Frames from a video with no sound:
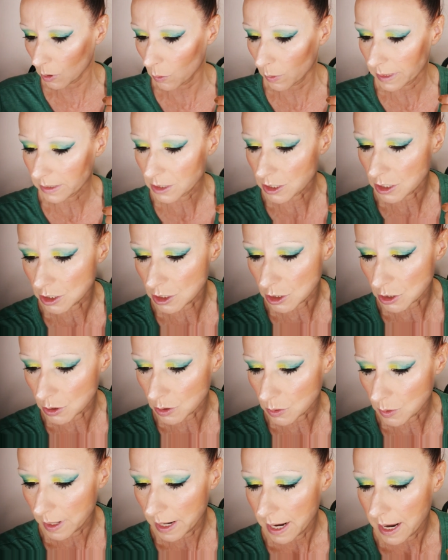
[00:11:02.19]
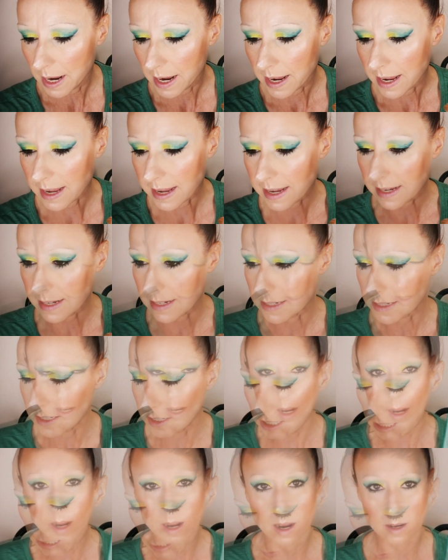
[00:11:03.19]
going to do
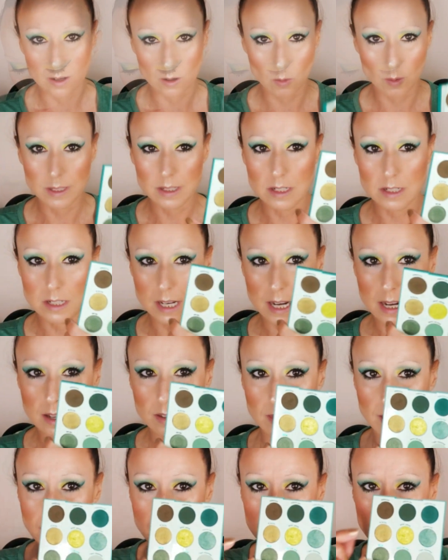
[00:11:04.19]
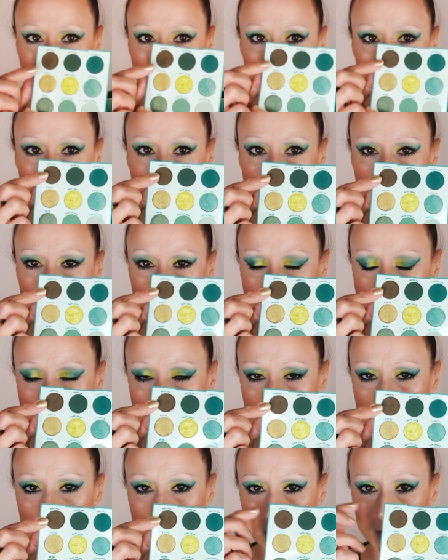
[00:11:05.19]
is I'm going to take that olive
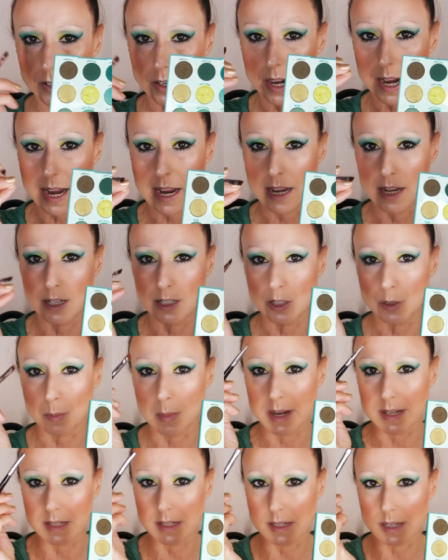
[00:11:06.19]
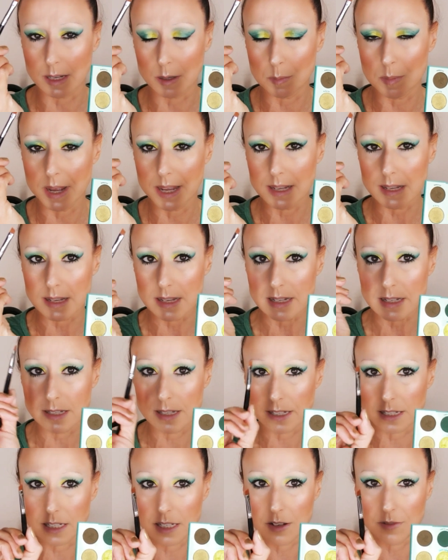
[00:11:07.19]
green color and my Sigma
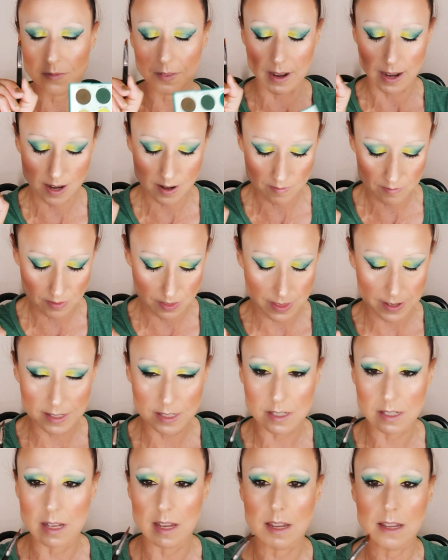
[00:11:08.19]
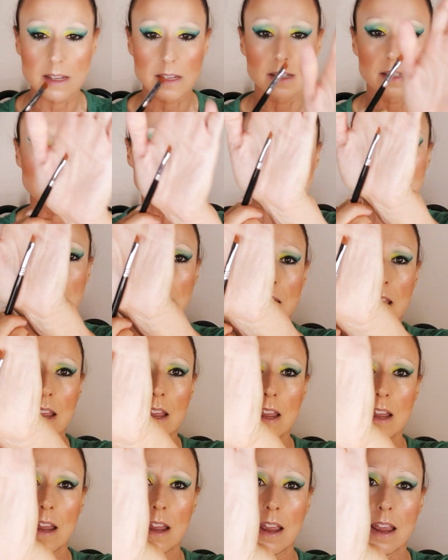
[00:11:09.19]
E65. This is
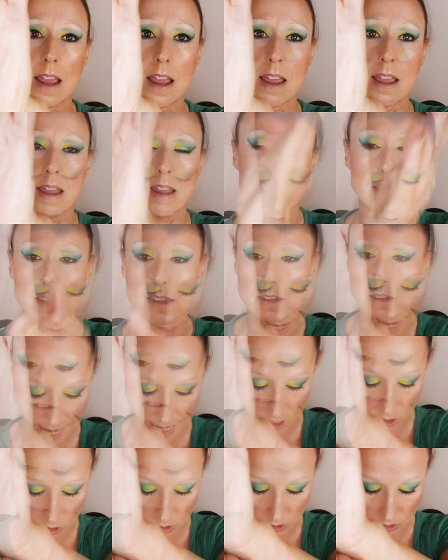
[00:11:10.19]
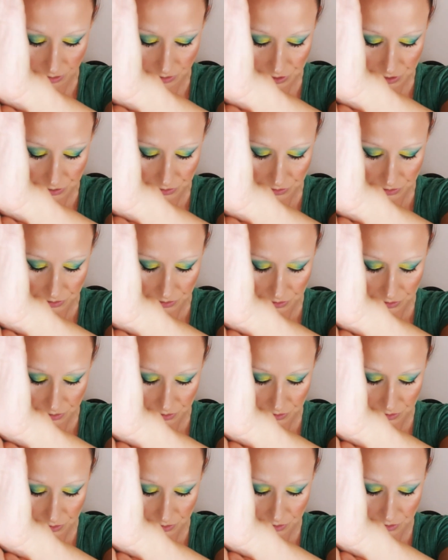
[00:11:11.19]
a angled
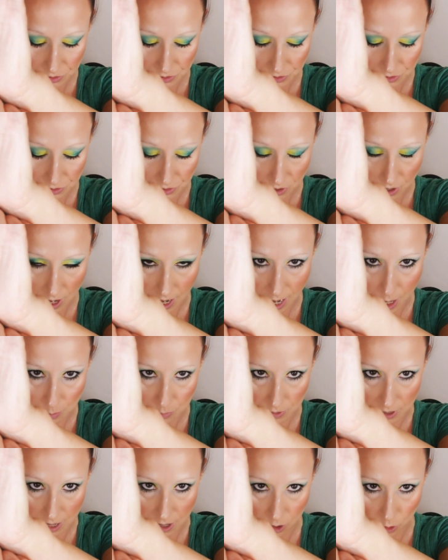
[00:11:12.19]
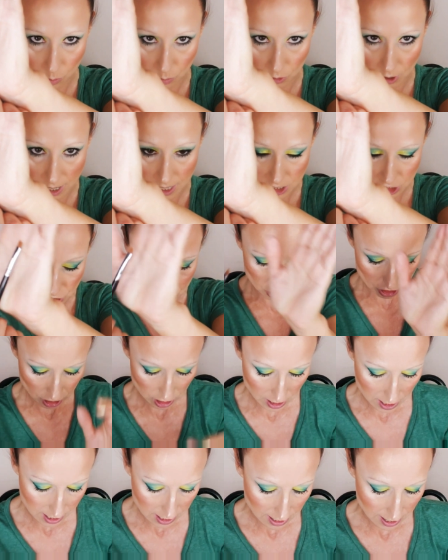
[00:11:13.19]
eyebrow brush,
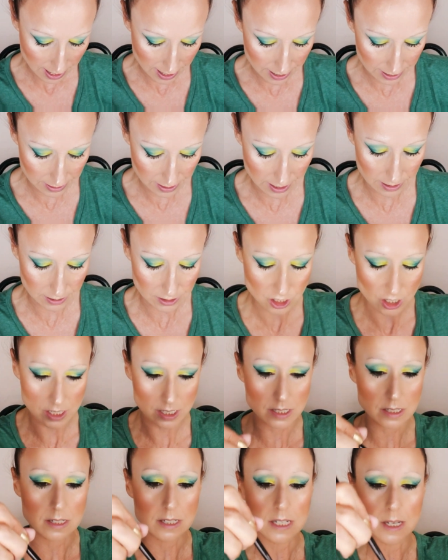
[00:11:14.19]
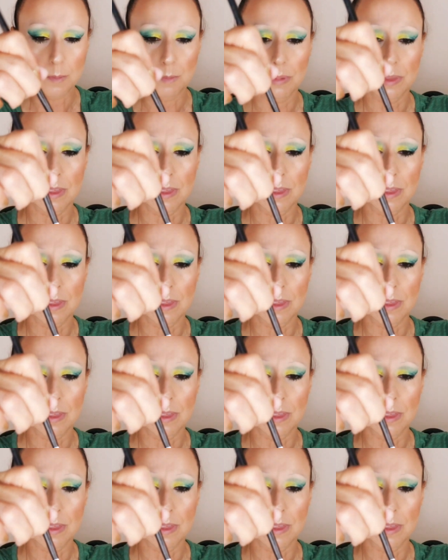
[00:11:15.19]
and I'll just dip